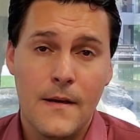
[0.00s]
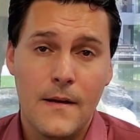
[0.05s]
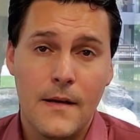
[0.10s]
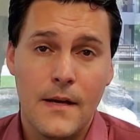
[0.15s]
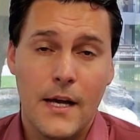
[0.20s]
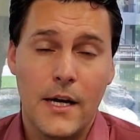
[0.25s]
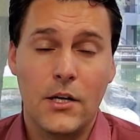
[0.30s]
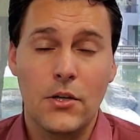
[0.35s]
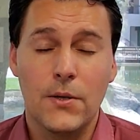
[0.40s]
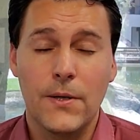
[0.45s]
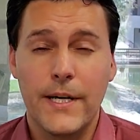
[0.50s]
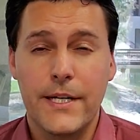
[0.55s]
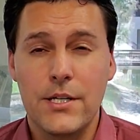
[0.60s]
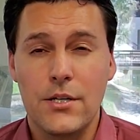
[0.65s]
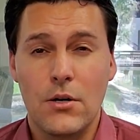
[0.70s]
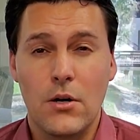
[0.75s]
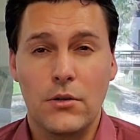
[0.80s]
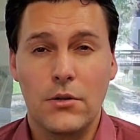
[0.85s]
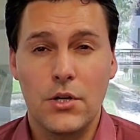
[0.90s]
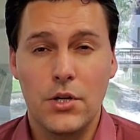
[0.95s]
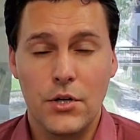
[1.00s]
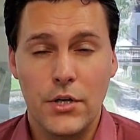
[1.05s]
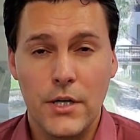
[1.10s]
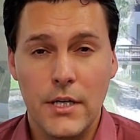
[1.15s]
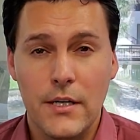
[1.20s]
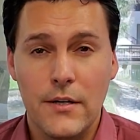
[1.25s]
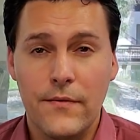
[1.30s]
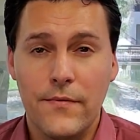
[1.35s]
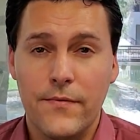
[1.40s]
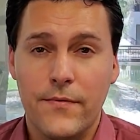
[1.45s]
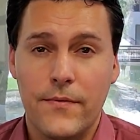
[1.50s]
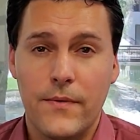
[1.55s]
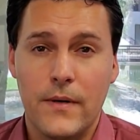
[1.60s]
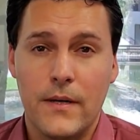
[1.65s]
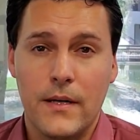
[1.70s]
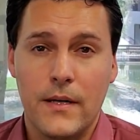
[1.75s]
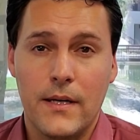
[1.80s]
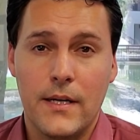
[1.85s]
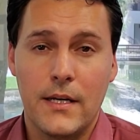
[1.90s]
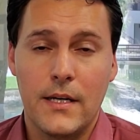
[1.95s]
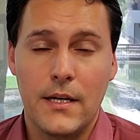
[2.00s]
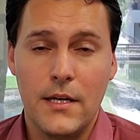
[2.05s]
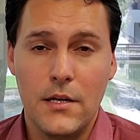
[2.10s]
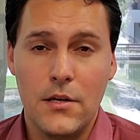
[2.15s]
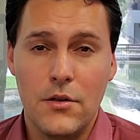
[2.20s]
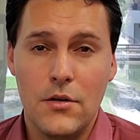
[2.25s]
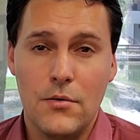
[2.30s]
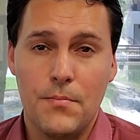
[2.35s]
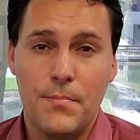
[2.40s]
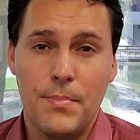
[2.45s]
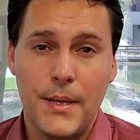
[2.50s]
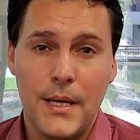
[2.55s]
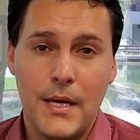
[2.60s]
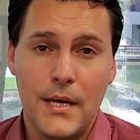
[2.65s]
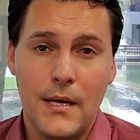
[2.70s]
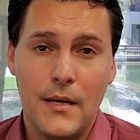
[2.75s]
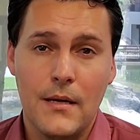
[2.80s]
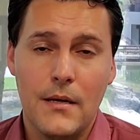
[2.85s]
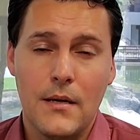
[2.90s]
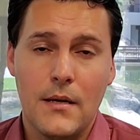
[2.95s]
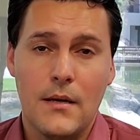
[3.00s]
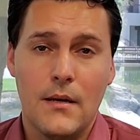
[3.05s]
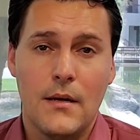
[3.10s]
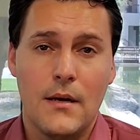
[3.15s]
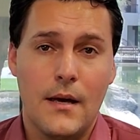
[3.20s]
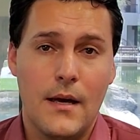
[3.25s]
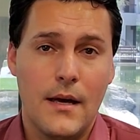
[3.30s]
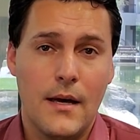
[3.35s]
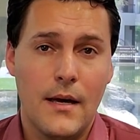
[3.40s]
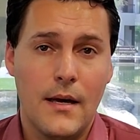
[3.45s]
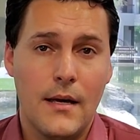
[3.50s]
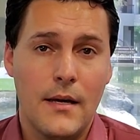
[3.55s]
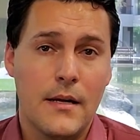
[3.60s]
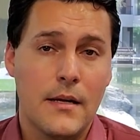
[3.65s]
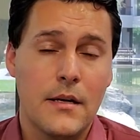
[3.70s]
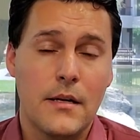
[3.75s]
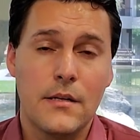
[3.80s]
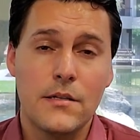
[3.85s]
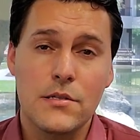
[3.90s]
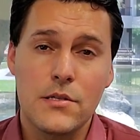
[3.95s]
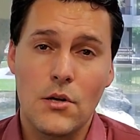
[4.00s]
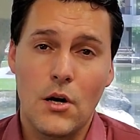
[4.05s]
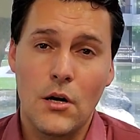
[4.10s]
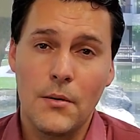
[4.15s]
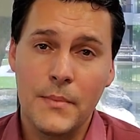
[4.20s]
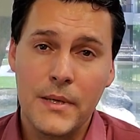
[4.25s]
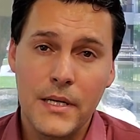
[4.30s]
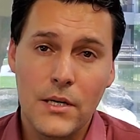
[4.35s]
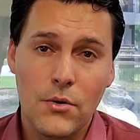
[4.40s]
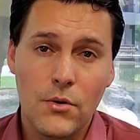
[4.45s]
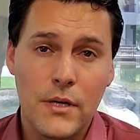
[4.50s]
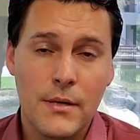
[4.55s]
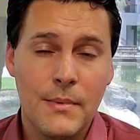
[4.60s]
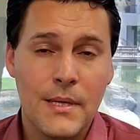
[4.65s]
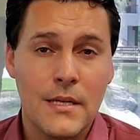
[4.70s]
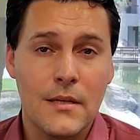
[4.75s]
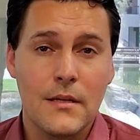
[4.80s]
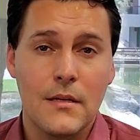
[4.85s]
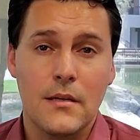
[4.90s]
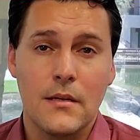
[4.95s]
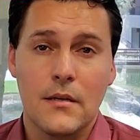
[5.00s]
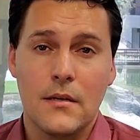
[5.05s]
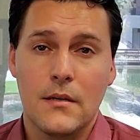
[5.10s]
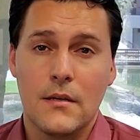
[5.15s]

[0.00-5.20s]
A collection alternative can either be an installment agreement,